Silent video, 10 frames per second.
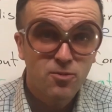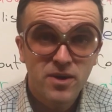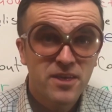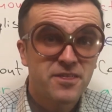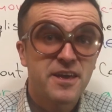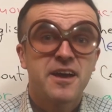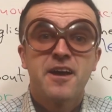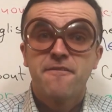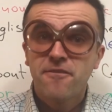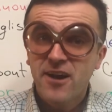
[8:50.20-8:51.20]
with
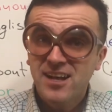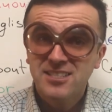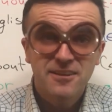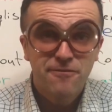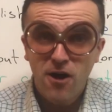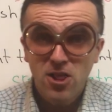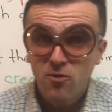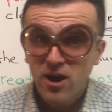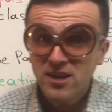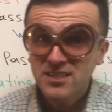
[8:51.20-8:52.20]
friends and
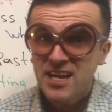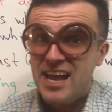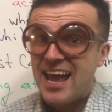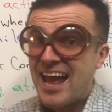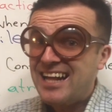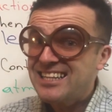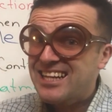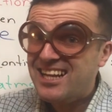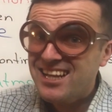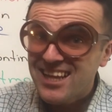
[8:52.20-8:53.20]
followers, and
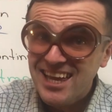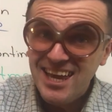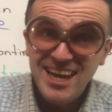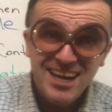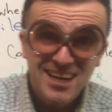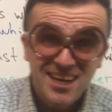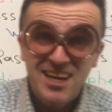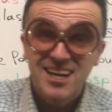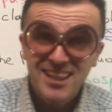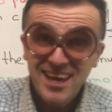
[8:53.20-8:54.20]
click
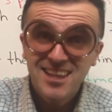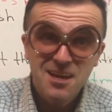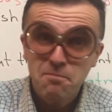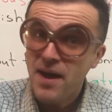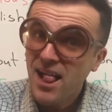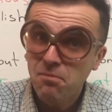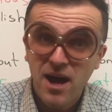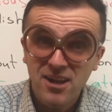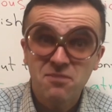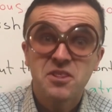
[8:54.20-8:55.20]
the bell
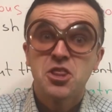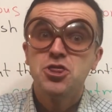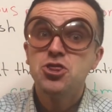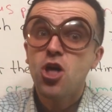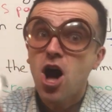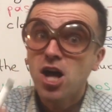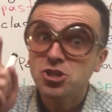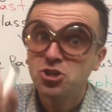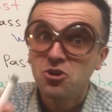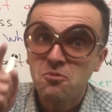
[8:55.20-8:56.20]
button
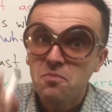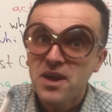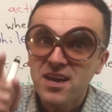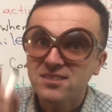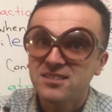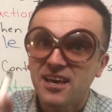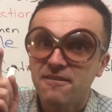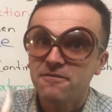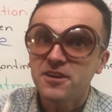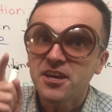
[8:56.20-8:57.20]
not to miss the
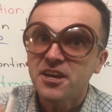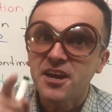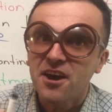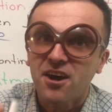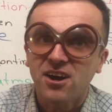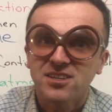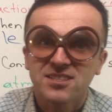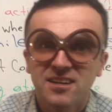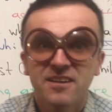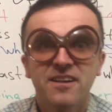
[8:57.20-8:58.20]
videos.